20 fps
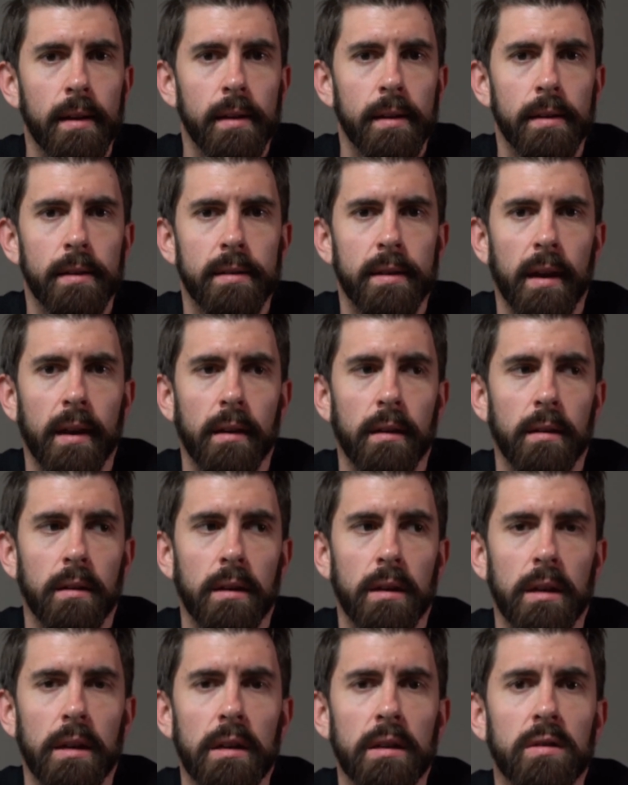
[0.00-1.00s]

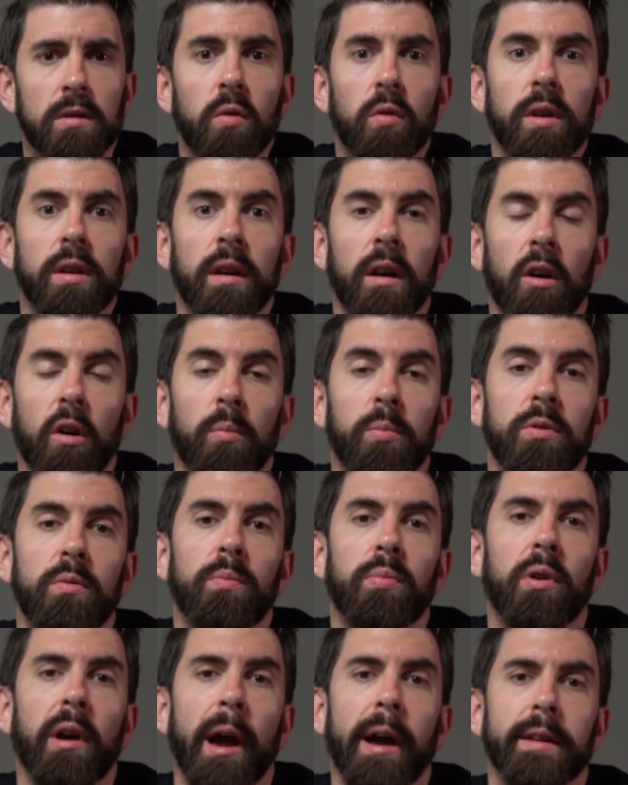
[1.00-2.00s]
it is going to help you
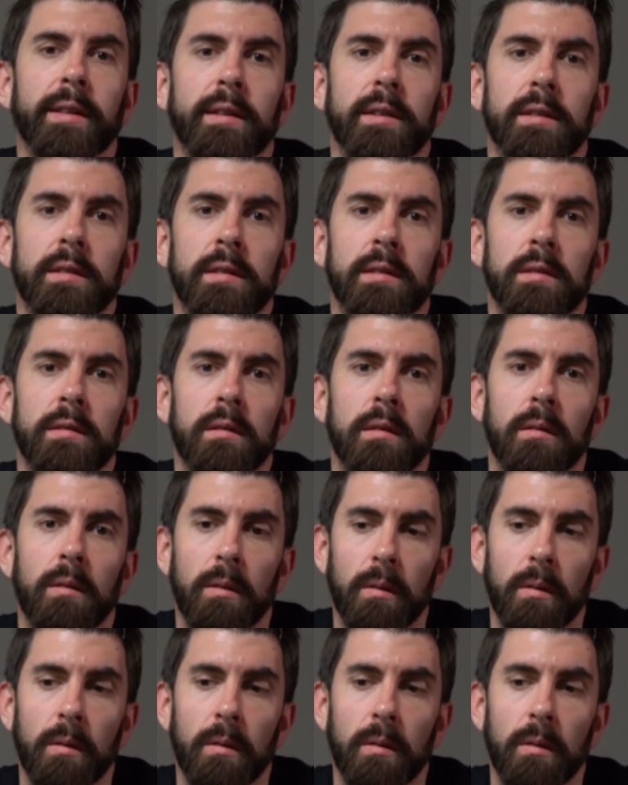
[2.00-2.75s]
practice